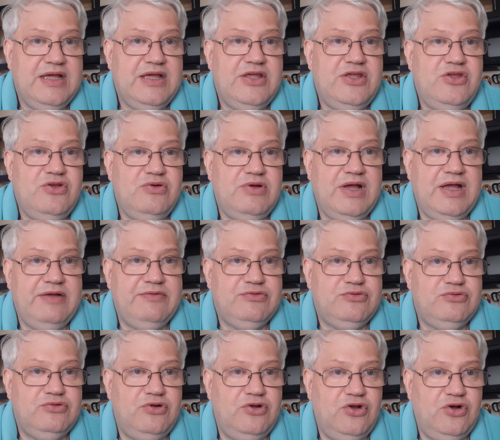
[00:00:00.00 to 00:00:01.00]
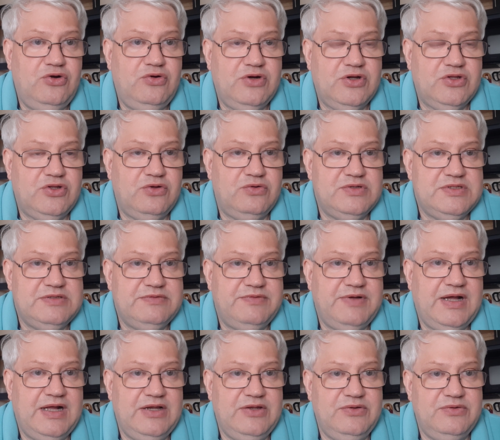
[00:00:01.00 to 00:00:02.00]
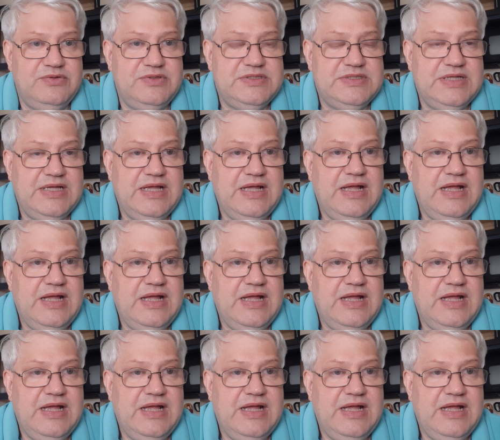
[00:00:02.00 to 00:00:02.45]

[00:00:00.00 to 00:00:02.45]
You have to lower those values,